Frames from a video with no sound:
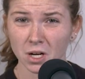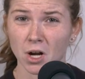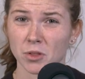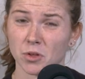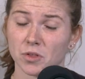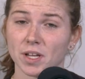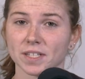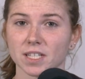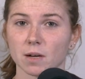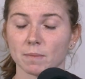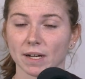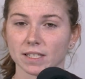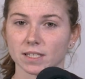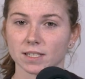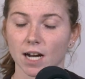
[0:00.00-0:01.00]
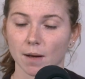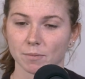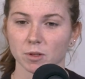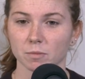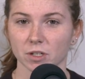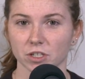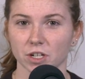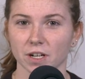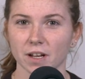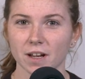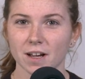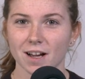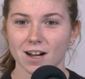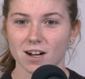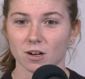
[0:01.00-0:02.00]
other things that might stop the mission.
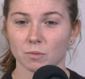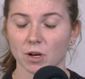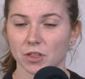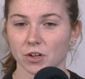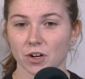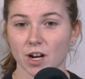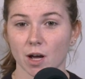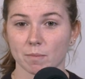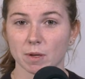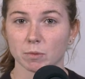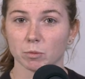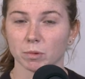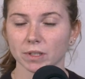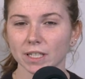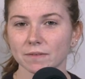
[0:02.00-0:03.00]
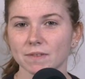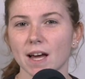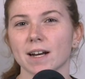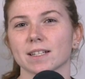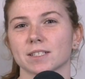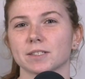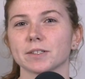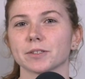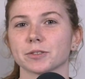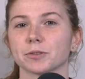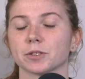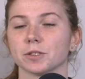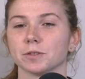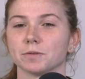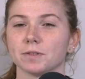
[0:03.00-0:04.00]
Uh, whether or not people believe that is still sort
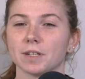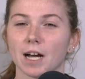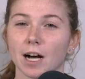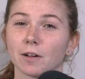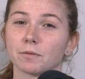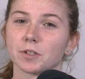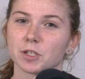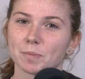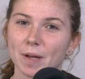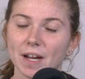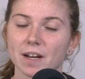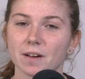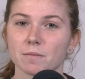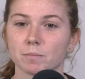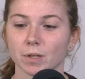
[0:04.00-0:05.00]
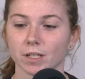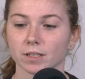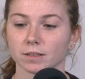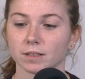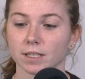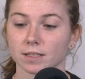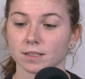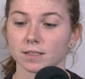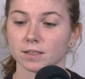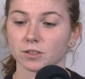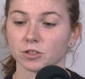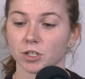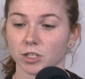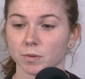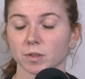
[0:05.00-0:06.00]
of out for debate, but this is
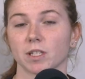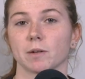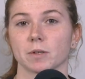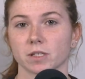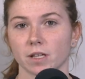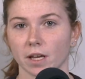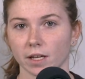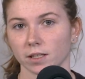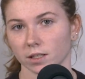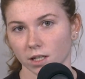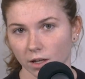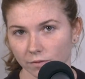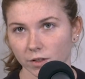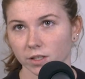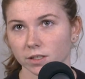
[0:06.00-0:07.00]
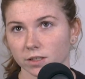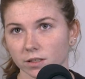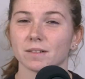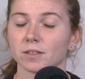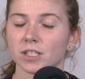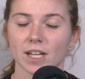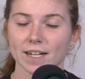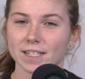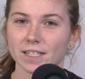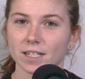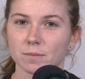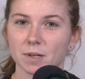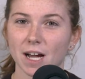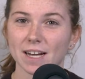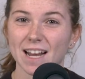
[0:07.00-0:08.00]
just what they were saying at the conference. The idea
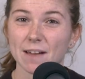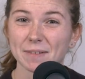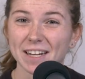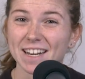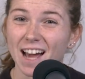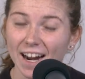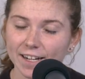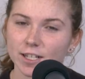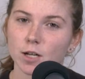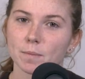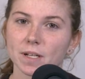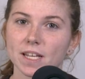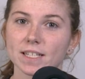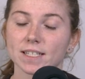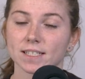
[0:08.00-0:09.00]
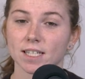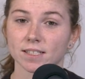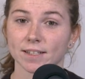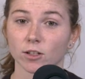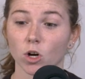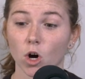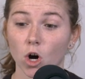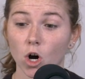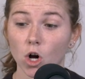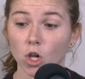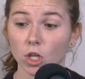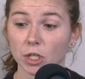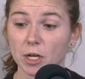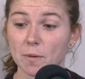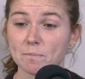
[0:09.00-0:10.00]
behind having nine companies is that they'll
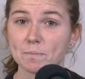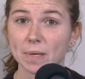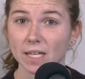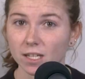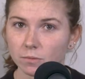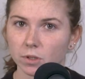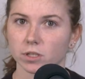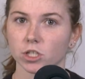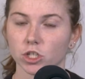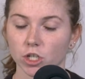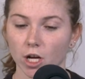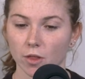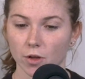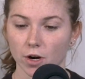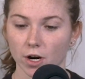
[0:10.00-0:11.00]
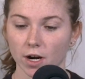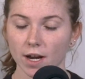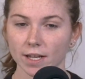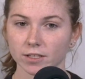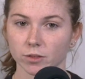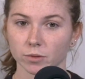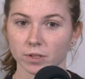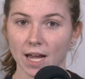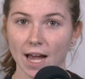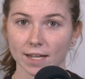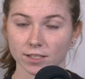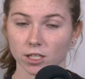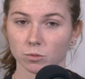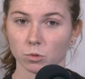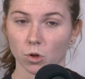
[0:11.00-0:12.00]
all compete with each other. So
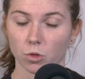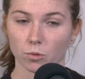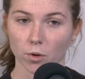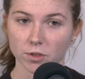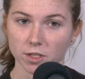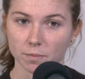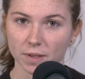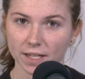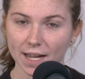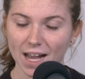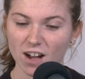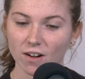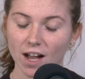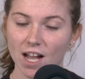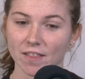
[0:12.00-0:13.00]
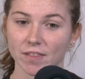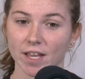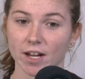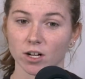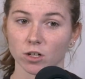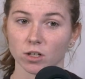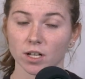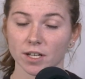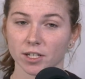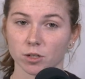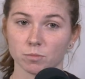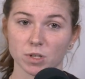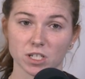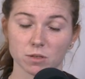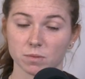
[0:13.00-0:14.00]
NASA will throw something out and they'll
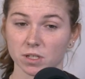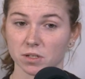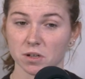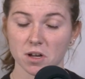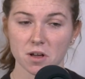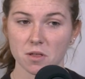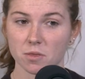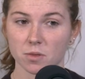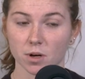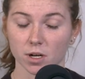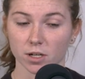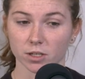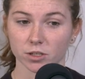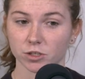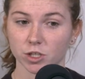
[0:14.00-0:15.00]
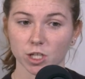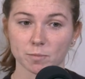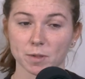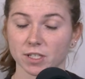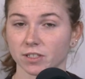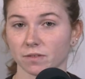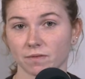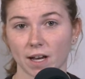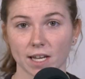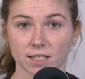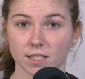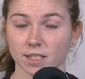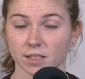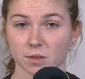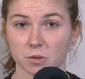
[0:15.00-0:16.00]
compete to be the cheapest, the
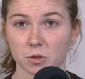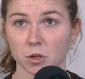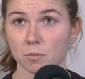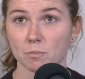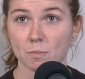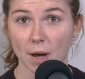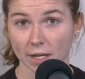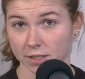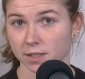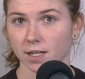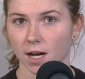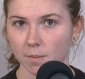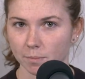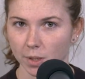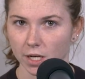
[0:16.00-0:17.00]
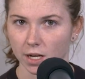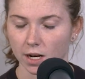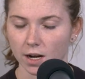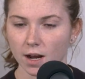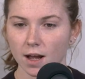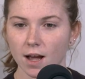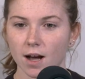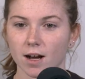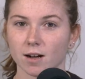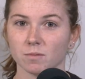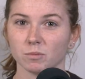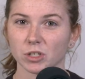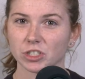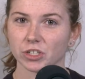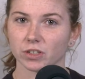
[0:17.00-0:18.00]
fastest, the best company, um,
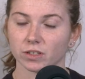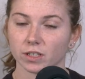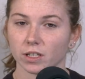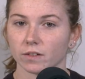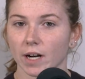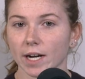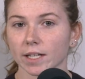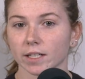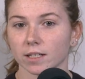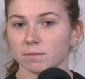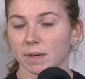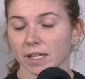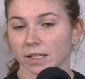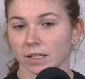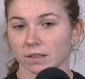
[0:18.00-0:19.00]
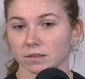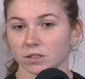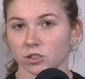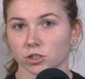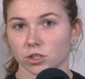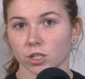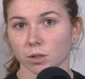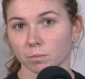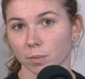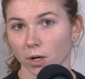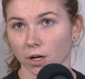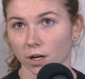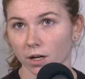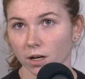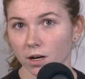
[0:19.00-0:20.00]
which should theoretically make it
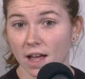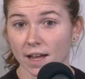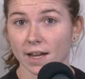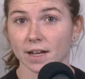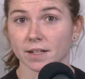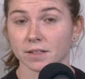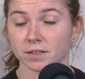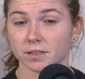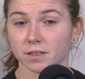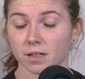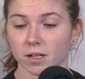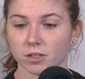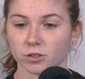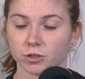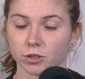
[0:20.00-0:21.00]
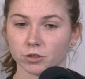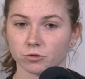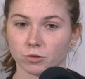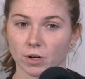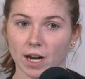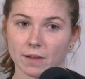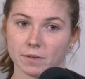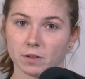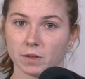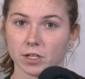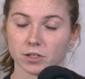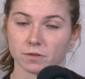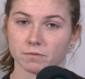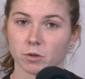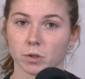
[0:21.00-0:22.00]
cheaper and should drive
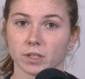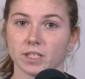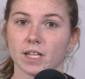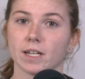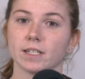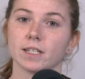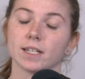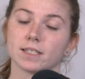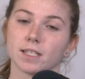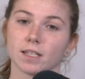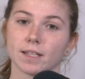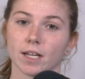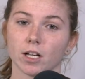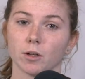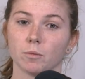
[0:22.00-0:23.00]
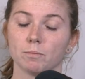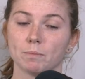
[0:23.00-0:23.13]
innovation forward. The idea is that they'll